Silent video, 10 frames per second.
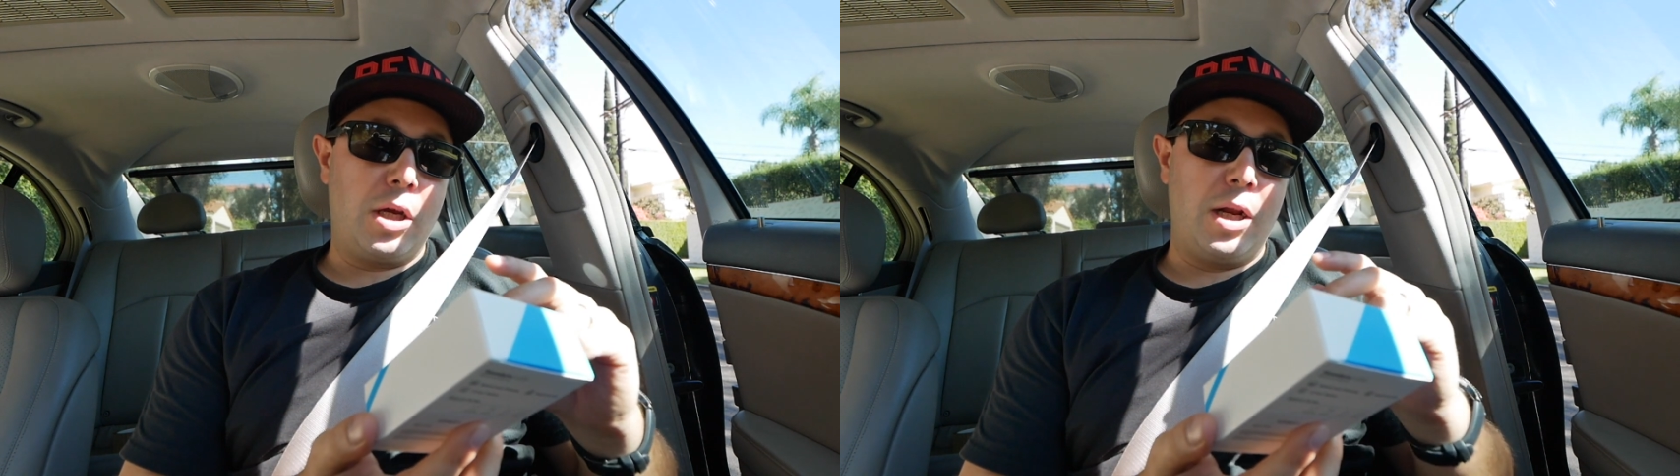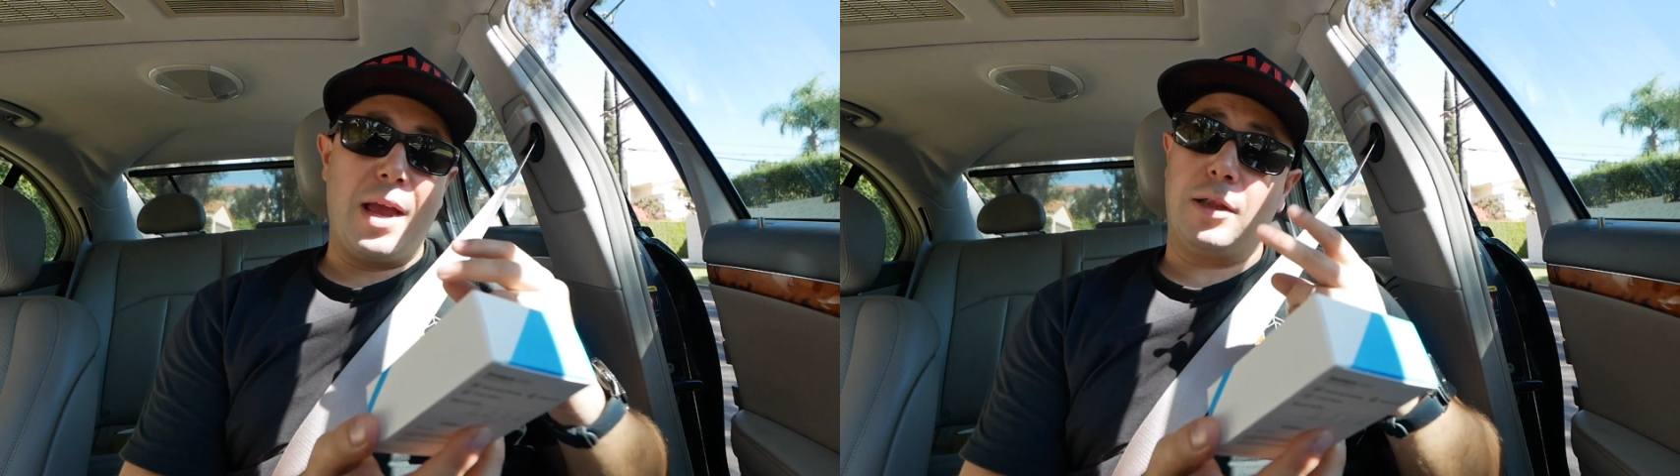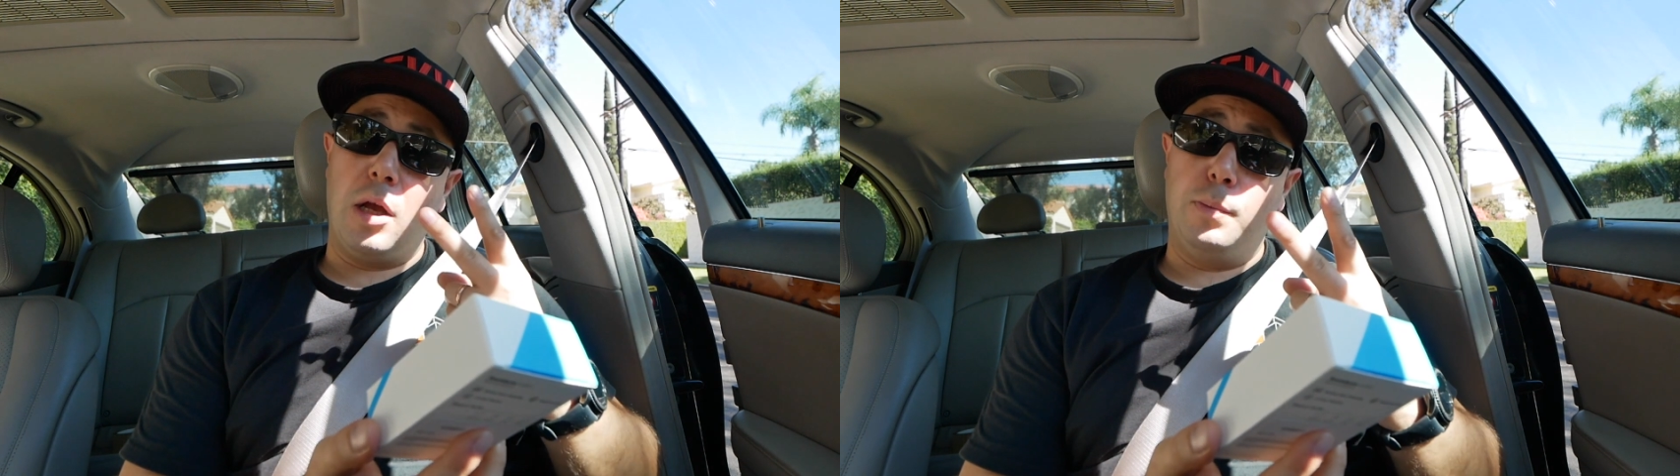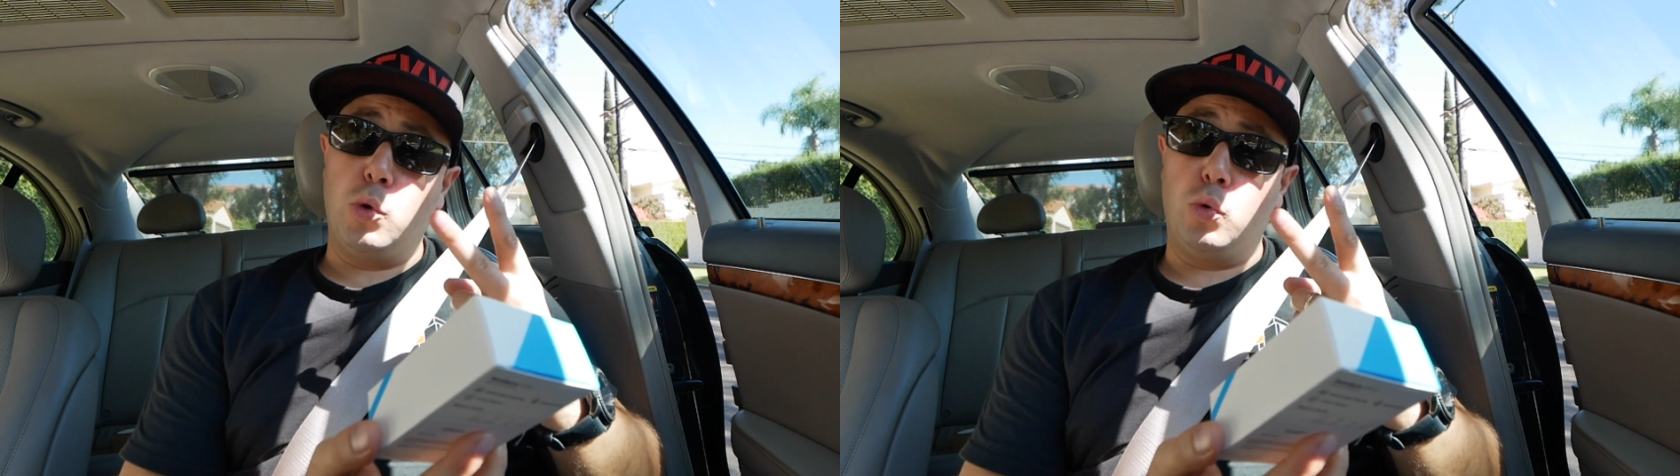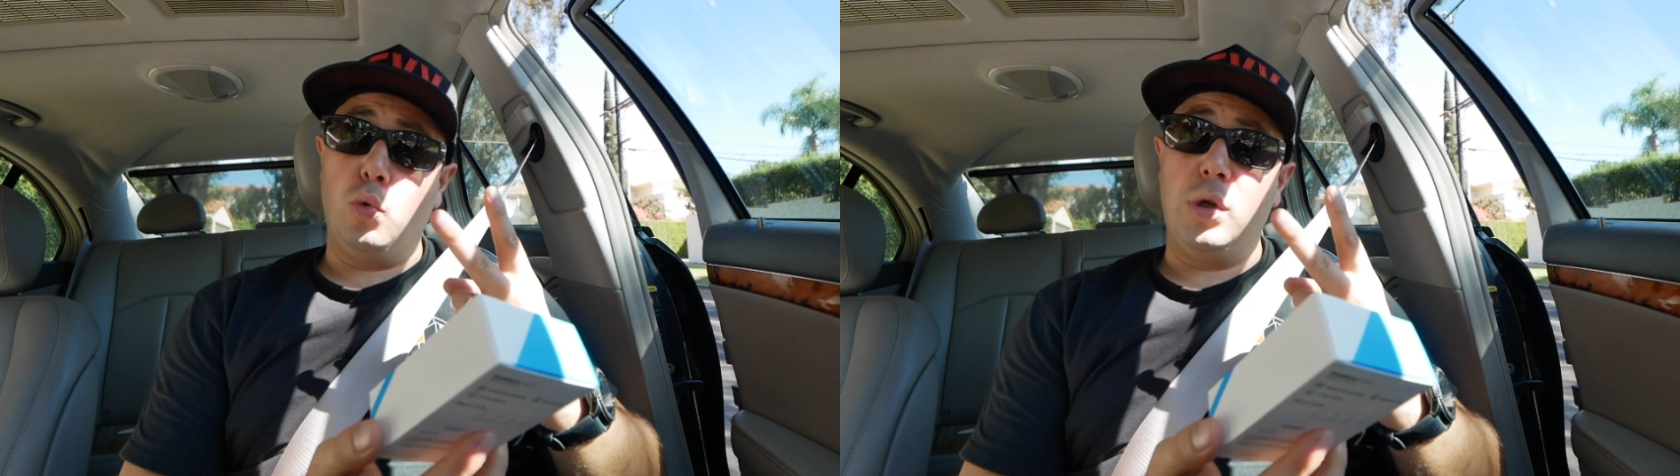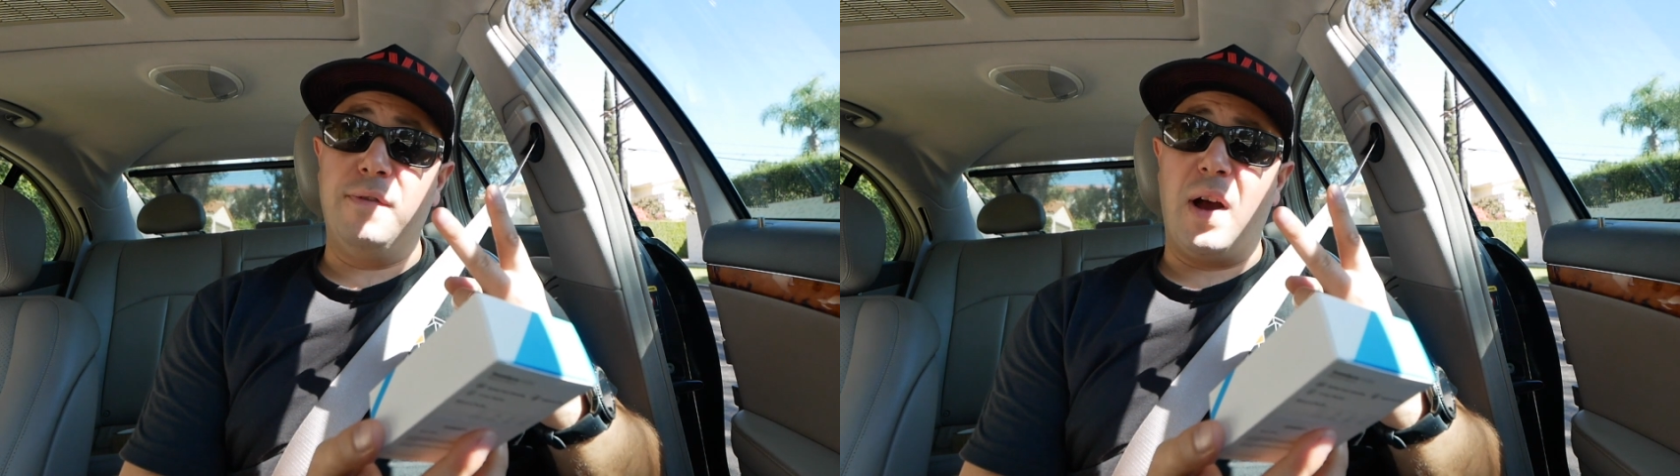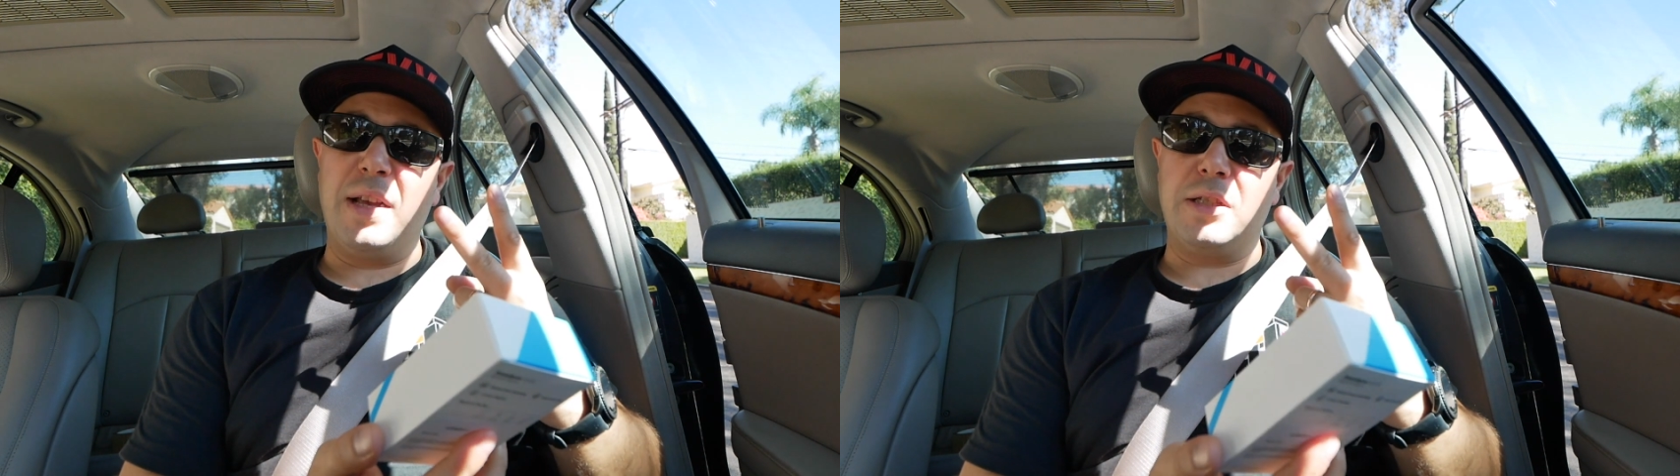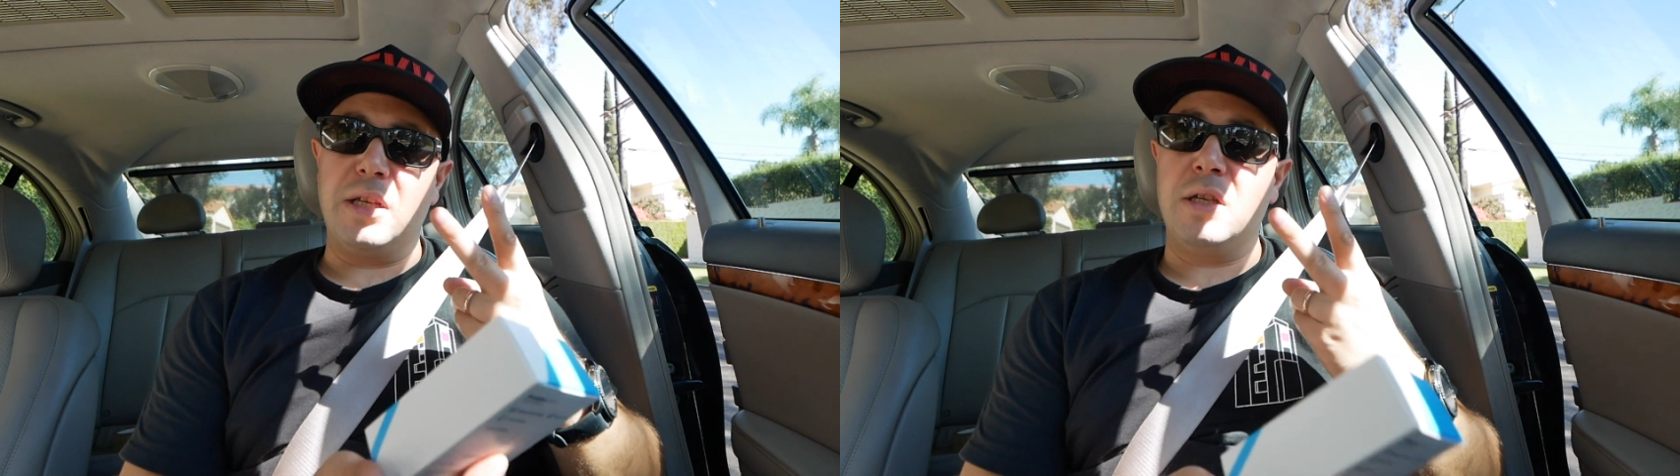connect up to 2
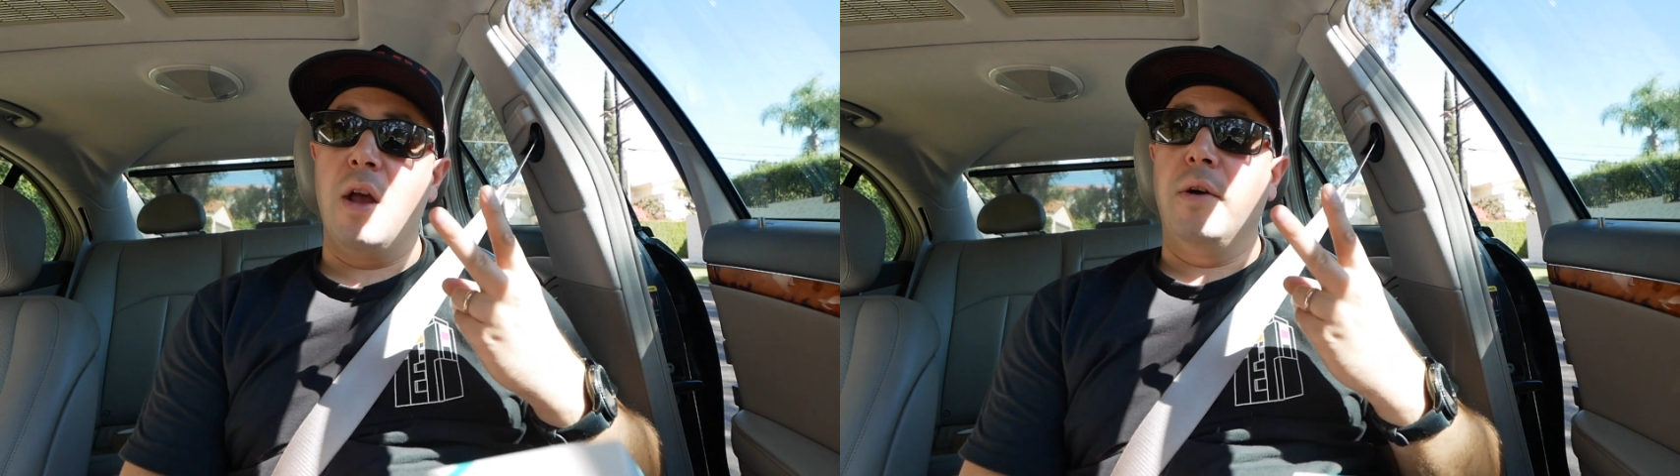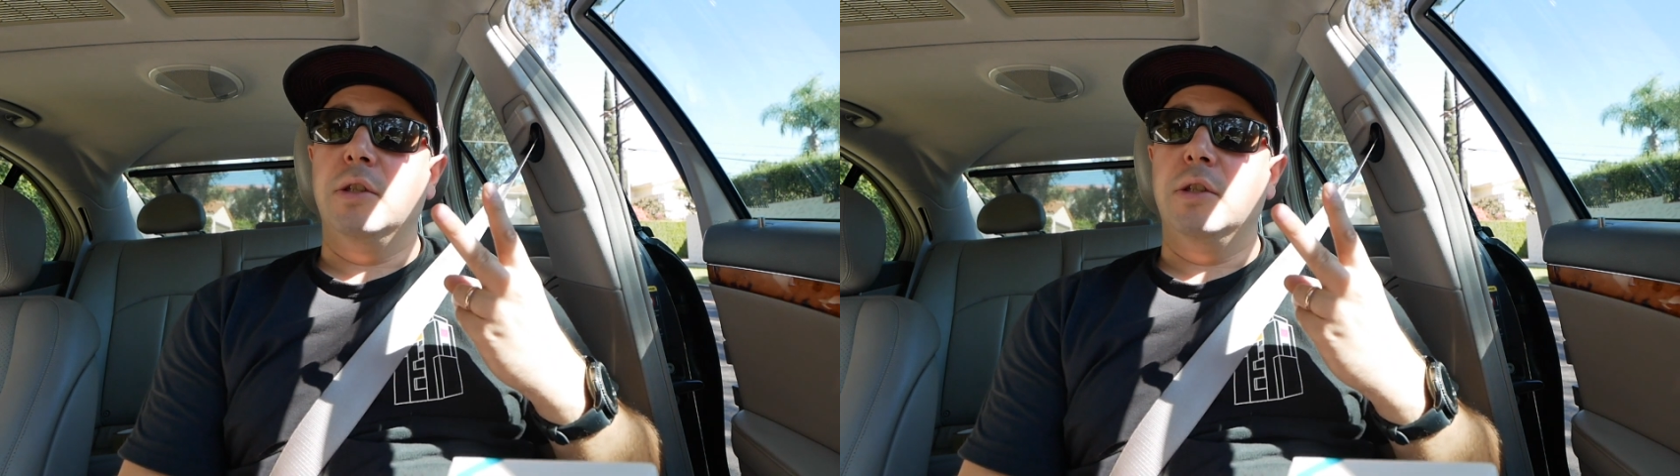devices.